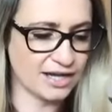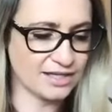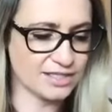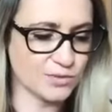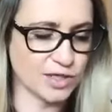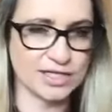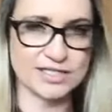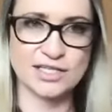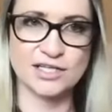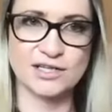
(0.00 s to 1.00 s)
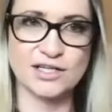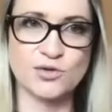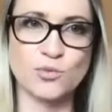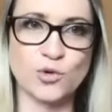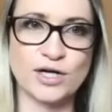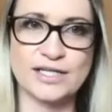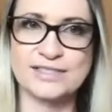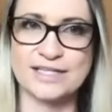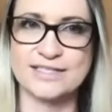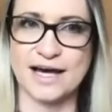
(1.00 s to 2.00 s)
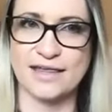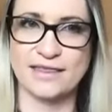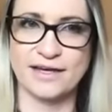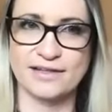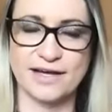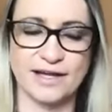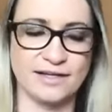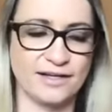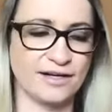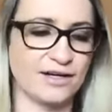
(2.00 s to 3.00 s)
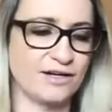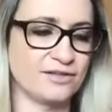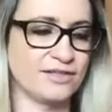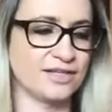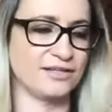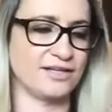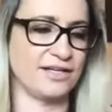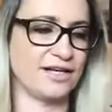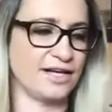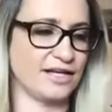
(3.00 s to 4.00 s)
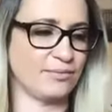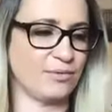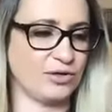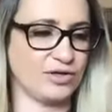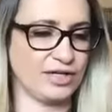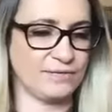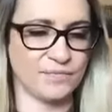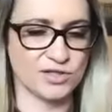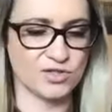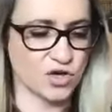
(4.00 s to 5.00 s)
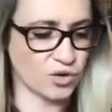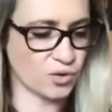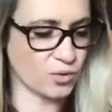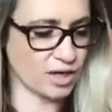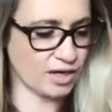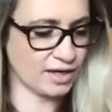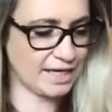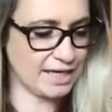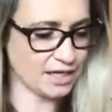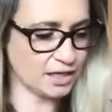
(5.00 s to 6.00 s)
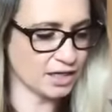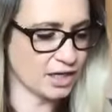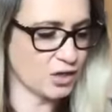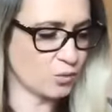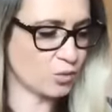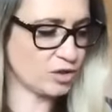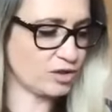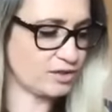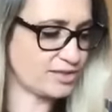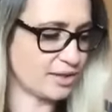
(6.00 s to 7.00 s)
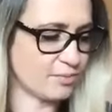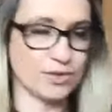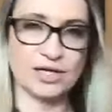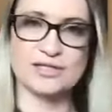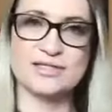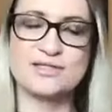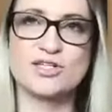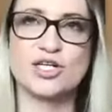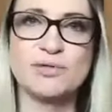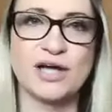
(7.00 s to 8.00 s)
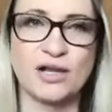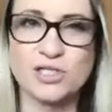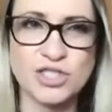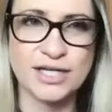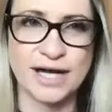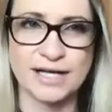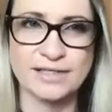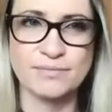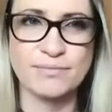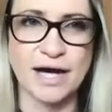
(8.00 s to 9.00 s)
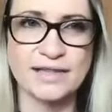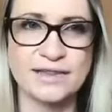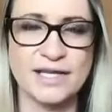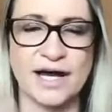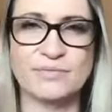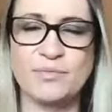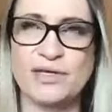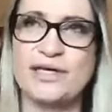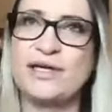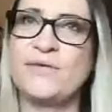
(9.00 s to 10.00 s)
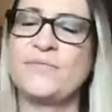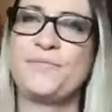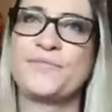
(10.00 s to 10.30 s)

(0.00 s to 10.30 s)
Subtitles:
this one is a little more intense, I think, than the innate immunity. So here, some terminology that might not be